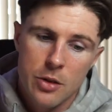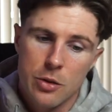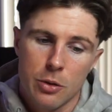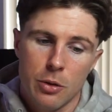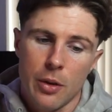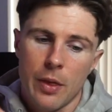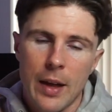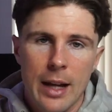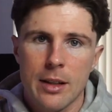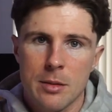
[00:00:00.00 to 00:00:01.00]
So
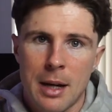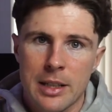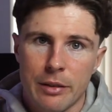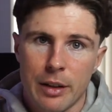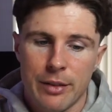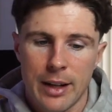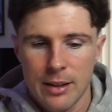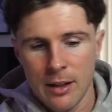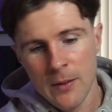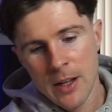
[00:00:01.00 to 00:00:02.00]
that does massively
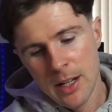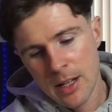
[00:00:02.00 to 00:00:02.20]
affect it.